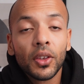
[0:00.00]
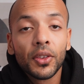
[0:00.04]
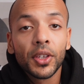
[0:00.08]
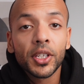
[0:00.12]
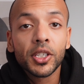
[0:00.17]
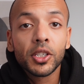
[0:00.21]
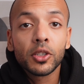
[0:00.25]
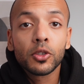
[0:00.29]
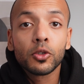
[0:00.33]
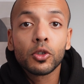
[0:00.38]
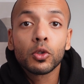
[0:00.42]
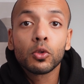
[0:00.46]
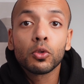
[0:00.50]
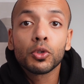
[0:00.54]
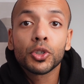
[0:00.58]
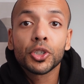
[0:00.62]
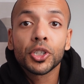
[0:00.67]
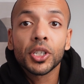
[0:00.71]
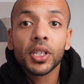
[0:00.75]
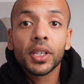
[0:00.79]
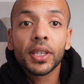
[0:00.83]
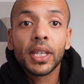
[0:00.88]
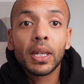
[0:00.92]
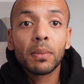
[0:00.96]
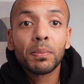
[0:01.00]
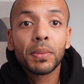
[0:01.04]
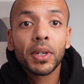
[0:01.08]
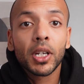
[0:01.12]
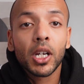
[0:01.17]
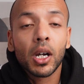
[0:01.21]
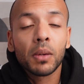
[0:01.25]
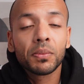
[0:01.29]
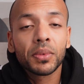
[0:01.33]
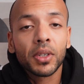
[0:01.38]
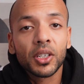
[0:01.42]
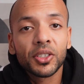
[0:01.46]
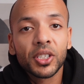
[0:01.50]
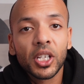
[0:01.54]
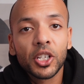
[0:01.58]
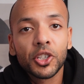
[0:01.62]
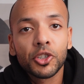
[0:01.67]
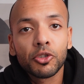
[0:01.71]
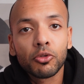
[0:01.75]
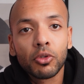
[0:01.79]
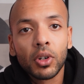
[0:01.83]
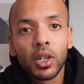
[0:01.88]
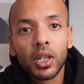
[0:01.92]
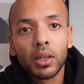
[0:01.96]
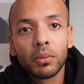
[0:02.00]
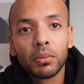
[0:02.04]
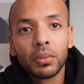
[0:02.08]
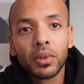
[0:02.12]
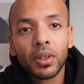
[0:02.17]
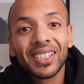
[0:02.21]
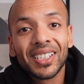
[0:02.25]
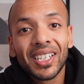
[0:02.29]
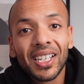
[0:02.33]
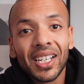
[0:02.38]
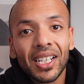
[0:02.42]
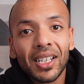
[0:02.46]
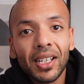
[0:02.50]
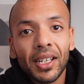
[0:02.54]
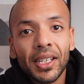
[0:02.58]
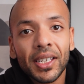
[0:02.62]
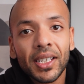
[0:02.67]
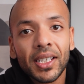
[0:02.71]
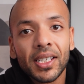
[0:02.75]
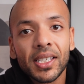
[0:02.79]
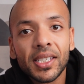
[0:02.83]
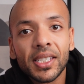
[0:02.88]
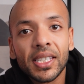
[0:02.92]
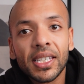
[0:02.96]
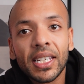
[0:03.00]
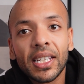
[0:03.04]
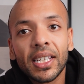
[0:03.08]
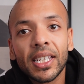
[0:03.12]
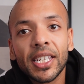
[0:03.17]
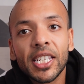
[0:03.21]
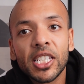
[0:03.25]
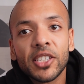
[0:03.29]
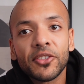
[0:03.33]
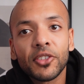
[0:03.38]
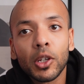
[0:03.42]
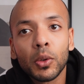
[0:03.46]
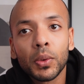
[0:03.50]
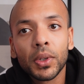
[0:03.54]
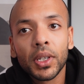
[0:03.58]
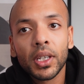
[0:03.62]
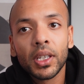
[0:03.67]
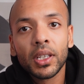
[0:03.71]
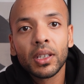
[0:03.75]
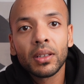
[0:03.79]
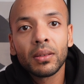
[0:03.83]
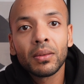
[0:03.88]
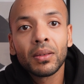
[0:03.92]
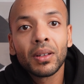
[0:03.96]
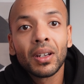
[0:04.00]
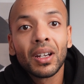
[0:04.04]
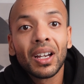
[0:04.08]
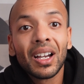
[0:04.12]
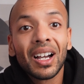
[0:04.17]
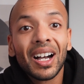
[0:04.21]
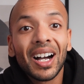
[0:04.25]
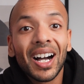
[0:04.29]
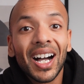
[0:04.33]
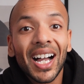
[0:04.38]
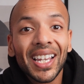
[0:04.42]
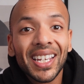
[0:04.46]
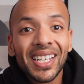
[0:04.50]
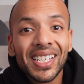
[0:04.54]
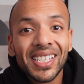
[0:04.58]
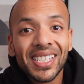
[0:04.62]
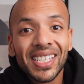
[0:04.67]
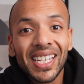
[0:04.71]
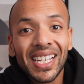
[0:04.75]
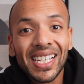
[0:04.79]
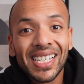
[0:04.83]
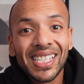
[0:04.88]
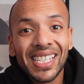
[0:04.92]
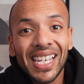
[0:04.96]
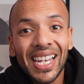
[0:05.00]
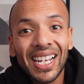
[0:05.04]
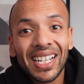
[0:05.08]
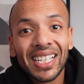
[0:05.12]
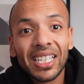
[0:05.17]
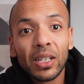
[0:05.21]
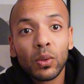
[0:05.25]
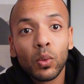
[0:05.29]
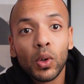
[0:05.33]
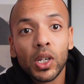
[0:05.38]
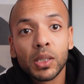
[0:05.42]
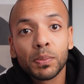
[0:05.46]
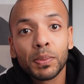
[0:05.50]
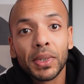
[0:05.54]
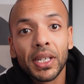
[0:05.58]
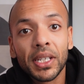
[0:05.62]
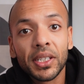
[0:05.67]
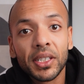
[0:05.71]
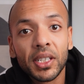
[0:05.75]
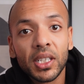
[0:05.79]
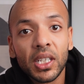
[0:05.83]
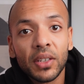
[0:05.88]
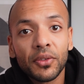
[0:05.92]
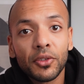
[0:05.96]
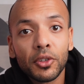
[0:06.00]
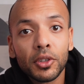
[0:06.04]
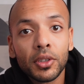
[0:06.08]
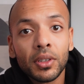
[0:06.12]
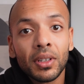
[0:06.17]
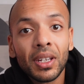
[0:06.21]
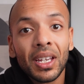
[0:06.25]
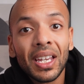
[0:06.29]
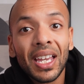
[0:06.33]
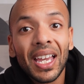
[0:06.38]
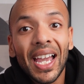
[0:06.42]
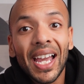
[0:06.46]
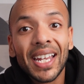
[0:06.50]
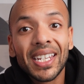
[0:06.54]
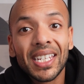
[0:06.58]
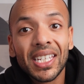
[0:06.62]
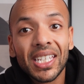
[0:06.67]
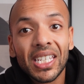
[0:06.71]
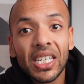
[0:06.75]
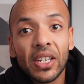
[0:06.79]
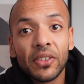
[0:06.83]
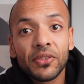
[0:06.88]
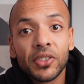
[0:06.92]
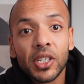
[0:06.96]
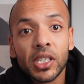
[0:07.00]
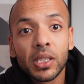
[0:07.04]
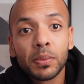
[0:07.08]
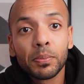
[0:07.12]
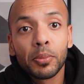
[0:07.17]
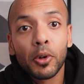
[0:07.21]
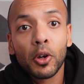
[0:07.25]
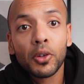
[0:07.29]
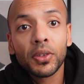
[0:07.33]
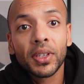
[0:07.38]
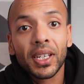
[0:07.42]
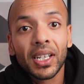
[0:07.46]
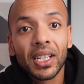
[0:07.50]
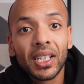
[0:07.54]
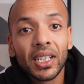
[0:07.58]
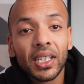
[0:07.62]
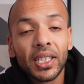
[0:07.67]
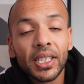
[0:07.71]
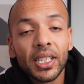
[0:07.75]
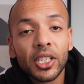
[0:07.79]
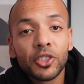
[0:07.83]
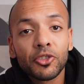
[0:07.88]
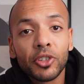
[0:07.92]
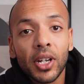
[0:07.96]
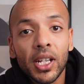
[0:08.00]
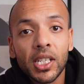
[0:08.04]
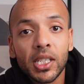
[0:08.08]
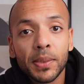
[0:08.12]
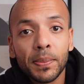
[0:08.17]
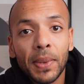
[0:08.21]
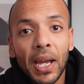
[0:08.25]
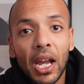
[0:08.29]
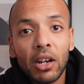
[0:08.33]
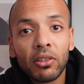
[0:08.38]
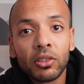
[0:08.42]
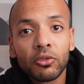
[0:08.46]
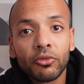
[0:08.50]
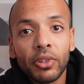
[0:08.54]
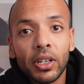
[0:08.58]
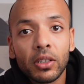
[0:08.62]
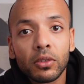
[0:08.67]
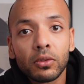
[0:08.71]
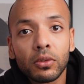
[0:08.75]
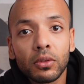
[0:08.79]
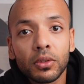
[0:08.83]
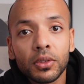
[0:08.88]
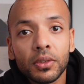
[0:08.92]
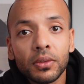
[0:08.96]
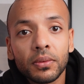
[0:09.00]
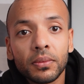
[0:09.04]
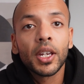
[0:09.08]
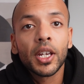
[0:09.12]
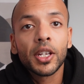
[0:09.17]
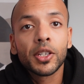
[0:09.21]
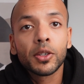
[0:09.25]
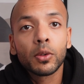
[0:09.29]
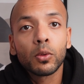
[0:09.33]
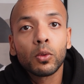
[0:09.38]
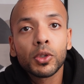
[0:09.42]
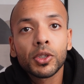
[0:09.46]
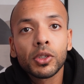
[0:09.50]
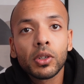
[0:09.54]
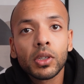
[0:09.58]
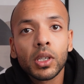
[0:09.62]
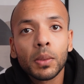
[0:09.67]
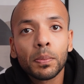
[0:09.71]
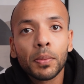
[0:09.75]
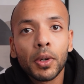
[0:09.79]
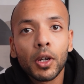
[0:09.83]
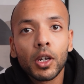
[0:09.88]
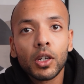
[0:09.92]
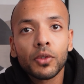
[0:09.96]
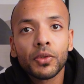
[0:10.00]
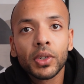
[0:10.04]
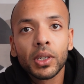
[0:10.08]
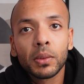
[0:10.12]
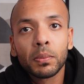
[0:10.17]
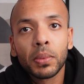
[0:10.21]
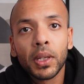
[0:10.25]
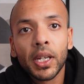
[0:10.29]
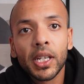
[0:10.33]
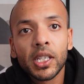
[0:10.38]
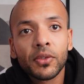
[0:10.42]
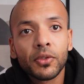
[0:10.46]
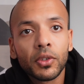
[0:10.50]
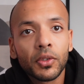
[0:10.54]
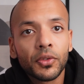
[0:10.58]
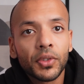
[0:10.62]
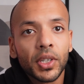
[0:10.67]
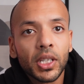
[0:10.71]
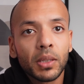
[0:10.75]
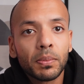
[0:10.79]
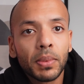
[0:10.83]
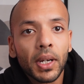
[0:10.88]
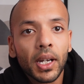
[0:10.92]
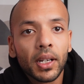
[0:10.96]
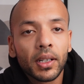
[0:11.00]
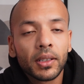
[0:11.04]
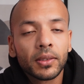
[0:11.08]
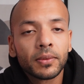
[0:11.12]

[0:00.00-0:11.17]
This Google Sheet then becomes our central hub. The client can see leads flowing in, I can see exactly what's being delivered, and it gives us both a clear, transparent record. It's also the perfect place for feedback.